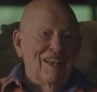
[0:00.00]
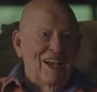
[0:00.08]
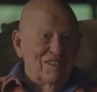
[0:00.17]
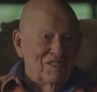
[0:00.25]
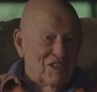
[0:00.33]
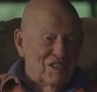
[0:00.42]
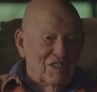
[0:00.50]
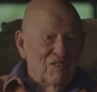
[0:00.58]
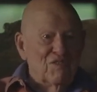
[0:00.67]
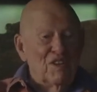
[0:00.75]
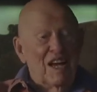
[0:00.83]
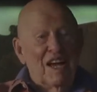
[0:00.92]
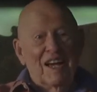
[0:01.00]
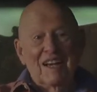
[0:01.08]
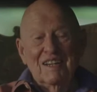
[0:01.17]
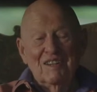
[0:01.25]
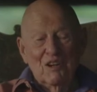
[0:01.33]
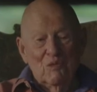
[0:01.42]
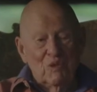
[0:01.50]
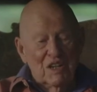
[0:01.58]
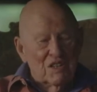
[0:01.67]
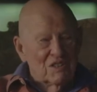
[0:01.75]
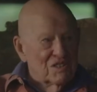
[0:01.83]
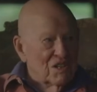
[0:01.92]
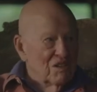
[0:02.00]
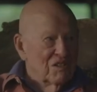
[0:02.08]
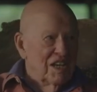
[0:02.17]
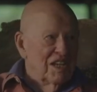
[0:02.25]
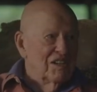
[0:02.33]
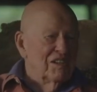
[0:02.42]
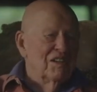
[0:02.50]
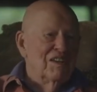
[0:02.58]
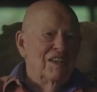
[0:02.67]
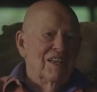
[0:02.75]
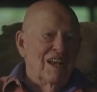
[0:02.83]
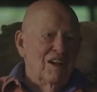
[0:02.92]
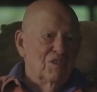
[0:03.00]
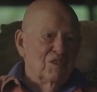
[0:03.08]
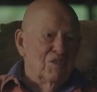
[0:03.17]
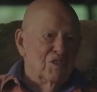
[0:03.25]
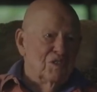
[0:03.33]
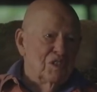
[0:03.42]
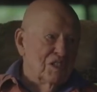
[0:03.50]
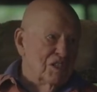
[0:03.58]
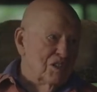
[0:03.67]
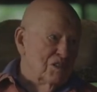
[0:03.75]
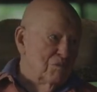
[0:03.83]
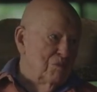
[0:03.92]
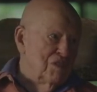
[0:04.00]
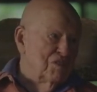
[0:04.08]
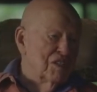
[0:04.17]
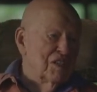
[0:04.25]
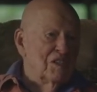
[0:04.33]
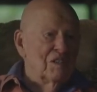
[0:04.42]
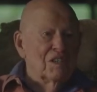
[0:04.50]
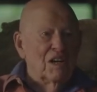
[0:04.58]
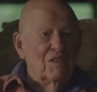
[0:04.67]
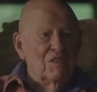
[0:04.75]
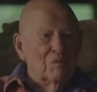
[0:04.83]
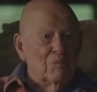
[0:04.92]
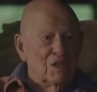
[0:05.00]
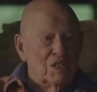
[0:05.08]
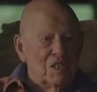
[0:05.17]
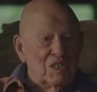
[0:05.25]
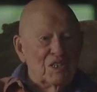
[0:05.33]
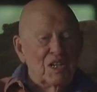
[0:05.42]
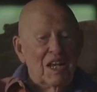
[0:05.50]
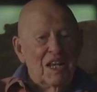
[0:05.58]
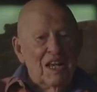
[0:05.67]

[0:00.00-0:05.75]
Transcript: I took the fly. A week or so later, I was fishing near the Beaverkill Covered Bridge.